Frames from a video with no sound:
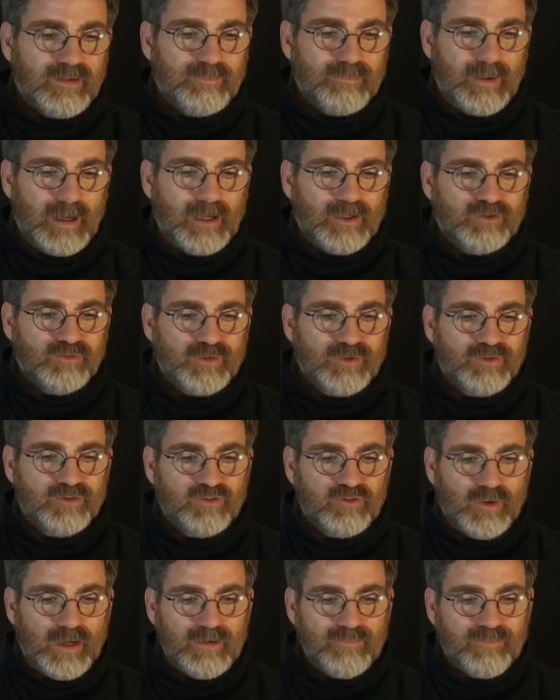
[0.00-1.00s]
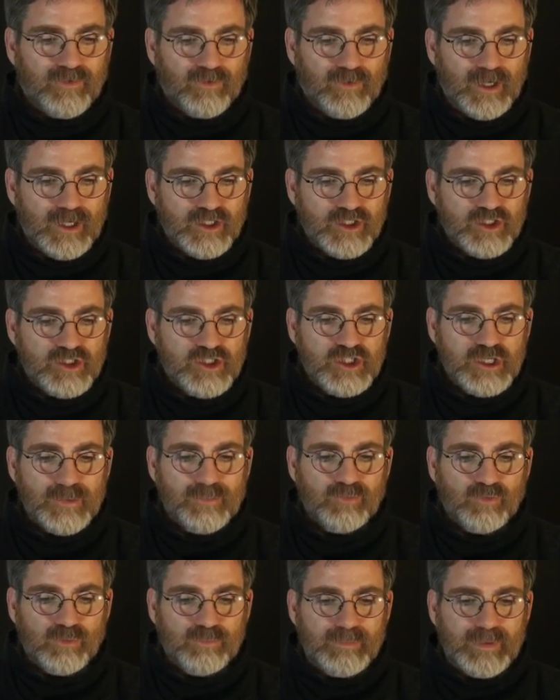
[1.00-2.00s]
of the Bosphorus Strait for Russian
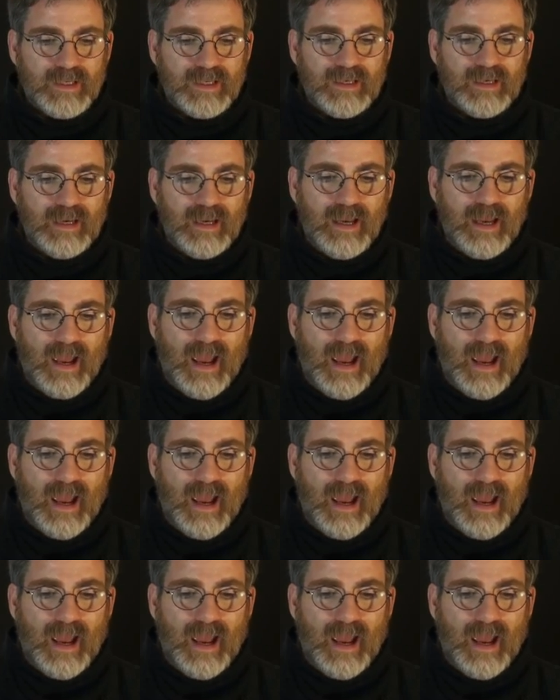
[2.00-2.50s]
ships would be